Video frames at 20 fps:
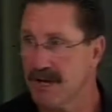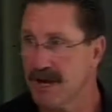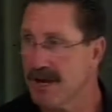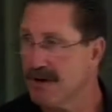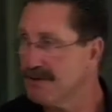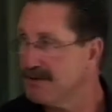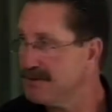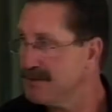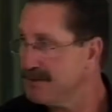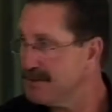
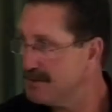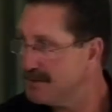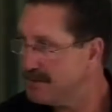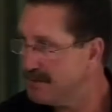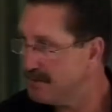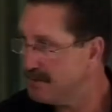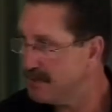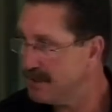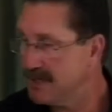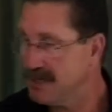Anderson and
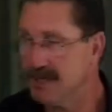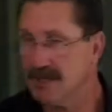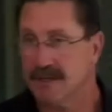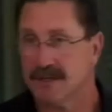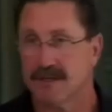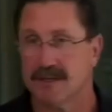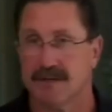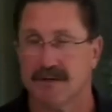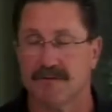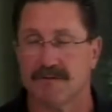Jim
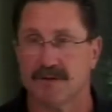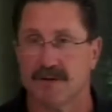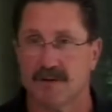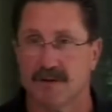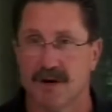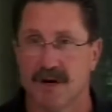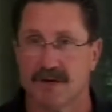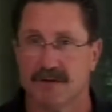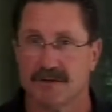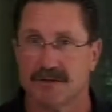Leyland and a few
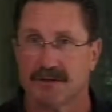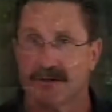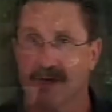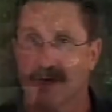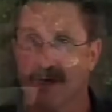others,